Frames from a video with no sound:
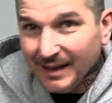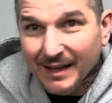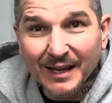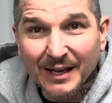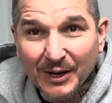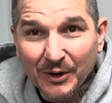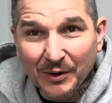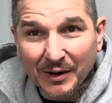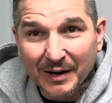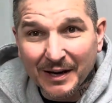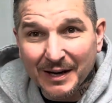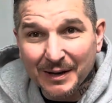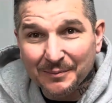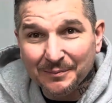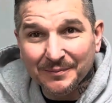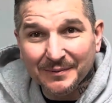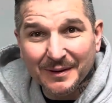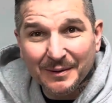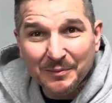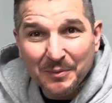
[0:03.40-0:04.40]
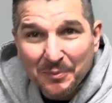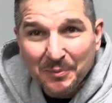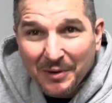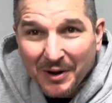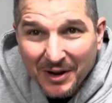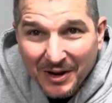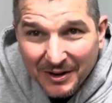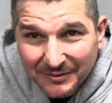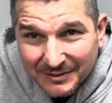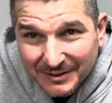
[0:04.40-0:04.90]
Here I am. I'm in my
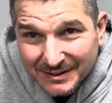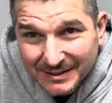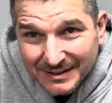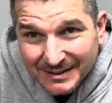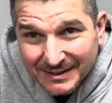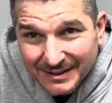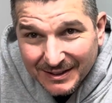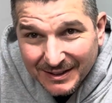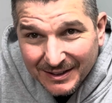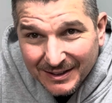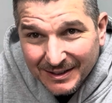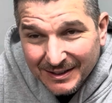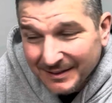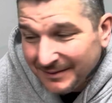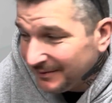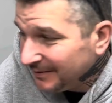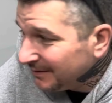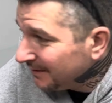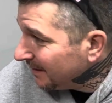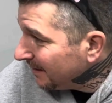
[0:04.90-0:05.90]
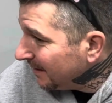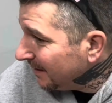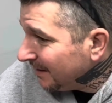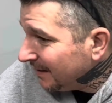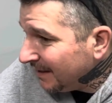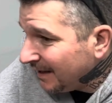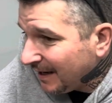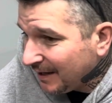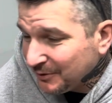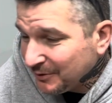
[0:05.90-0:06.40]
office.
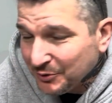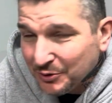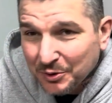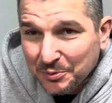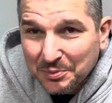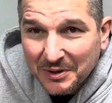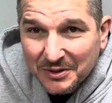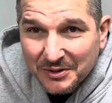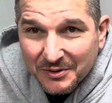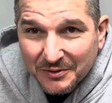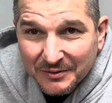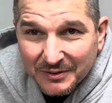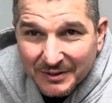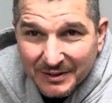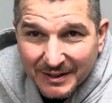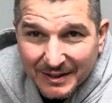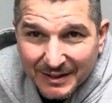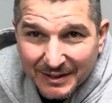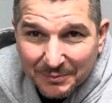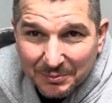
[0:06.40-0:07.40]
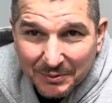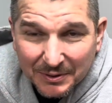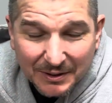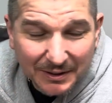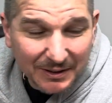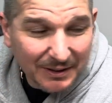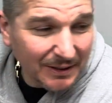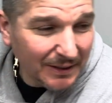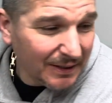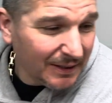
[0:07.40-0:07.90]
I'll show you a picture of it later, but
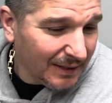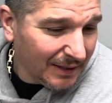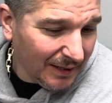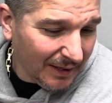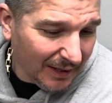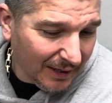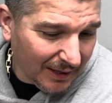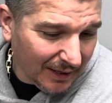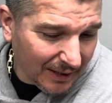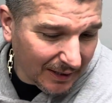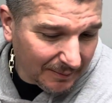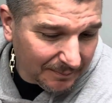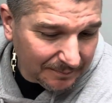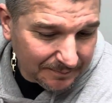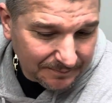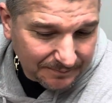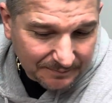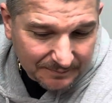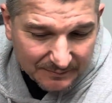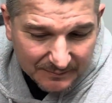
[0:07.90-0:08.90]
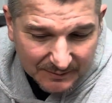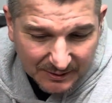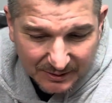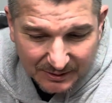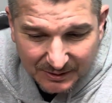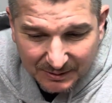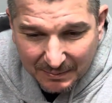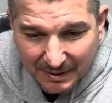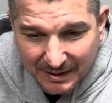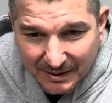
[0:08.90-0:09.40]

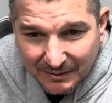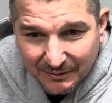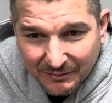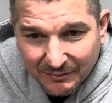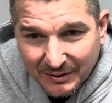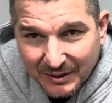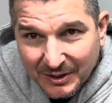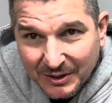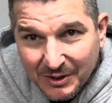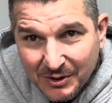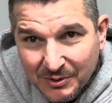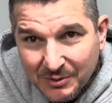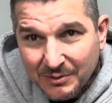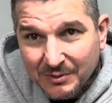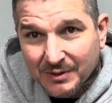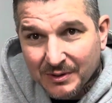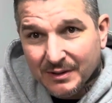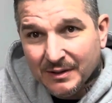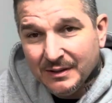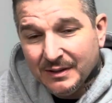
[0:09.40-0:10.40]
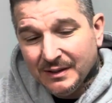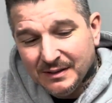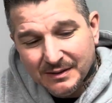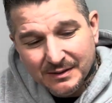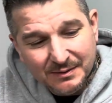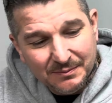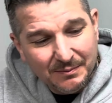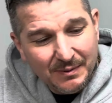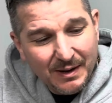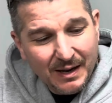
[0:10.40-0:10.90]
just making a video. This
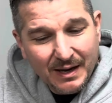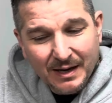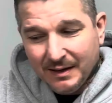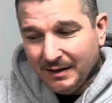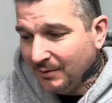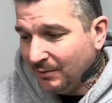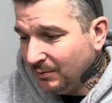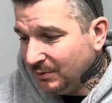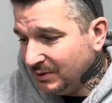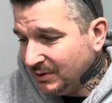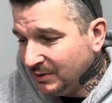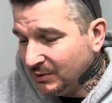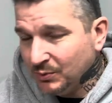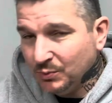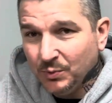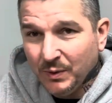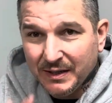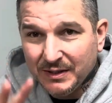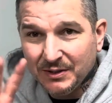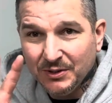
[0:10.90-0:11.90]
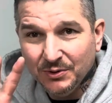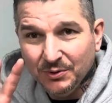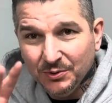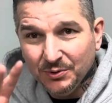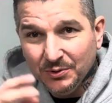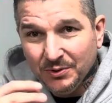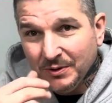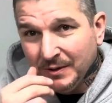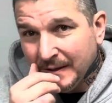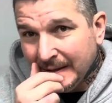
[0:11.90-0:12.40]
is week
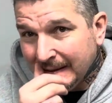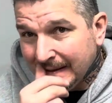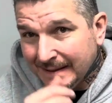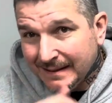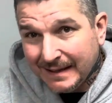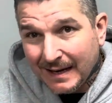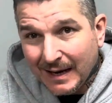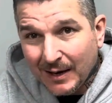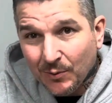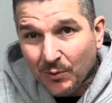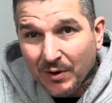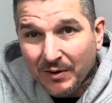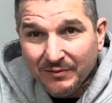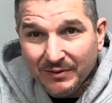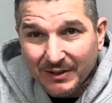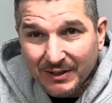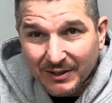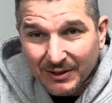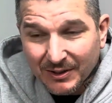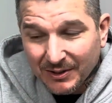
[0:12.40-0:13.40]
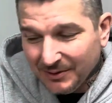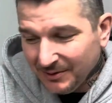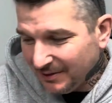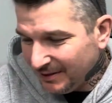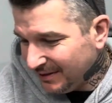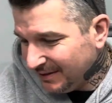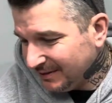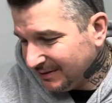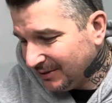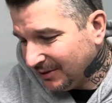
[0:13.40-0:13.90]
2, day 1 video.
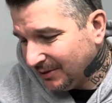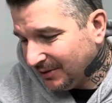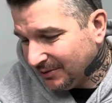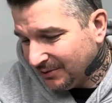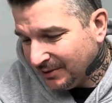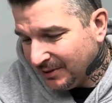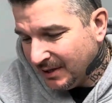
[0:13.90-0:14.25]
So